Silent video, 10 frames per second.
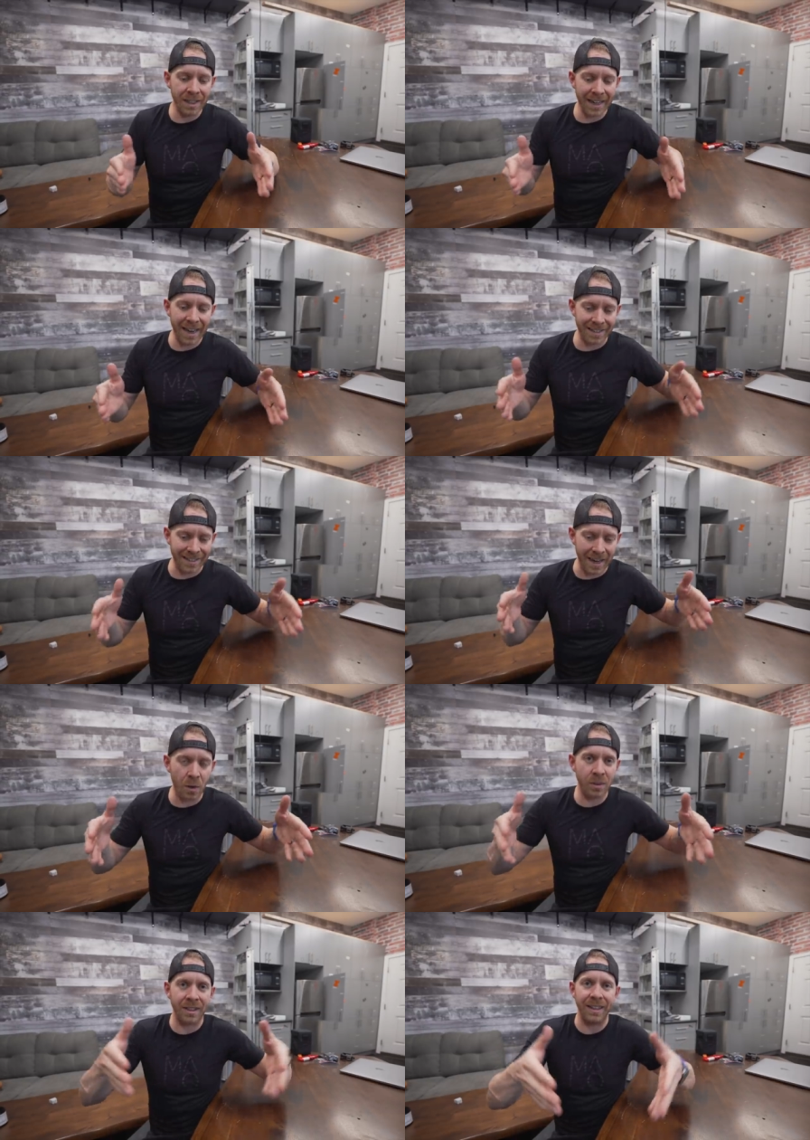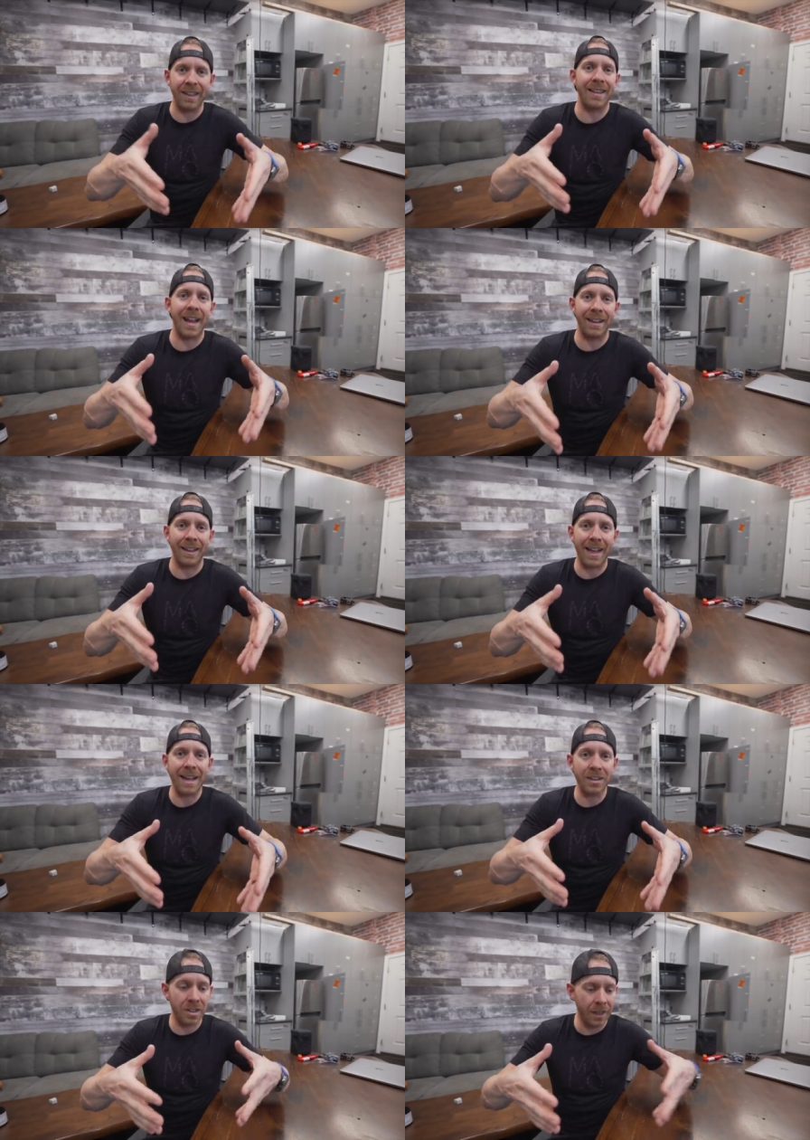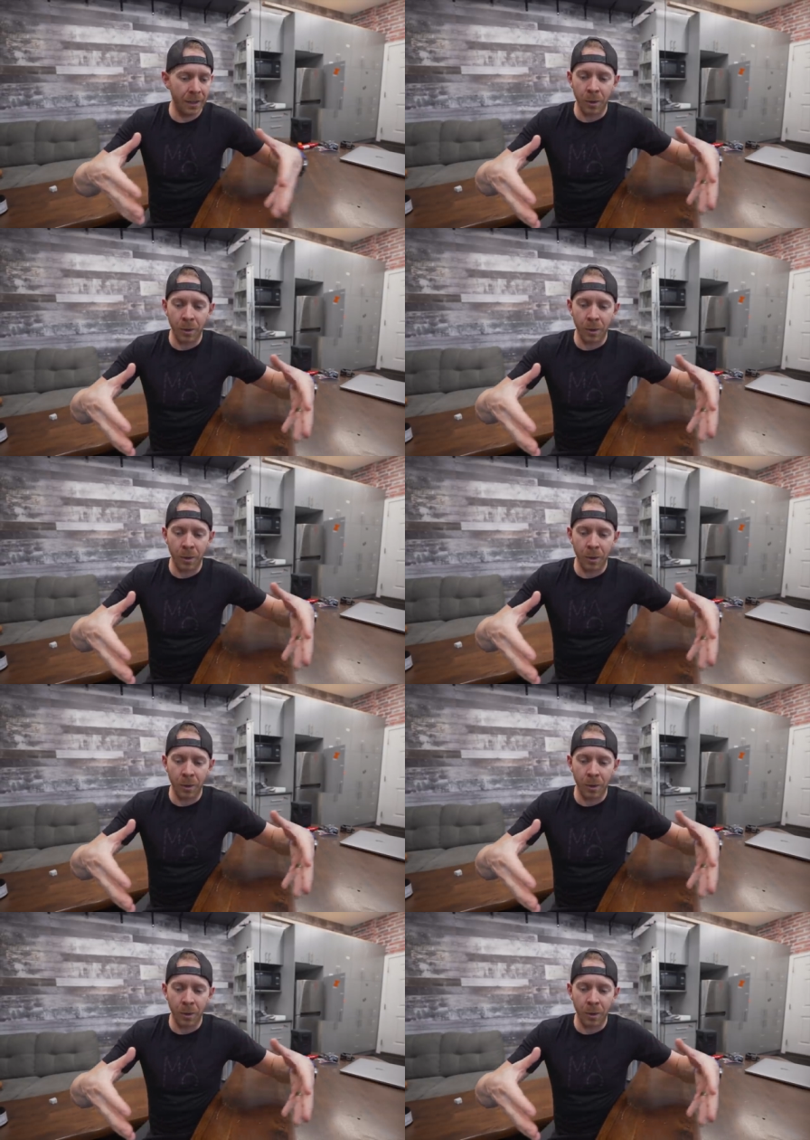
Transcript: to get down to like that last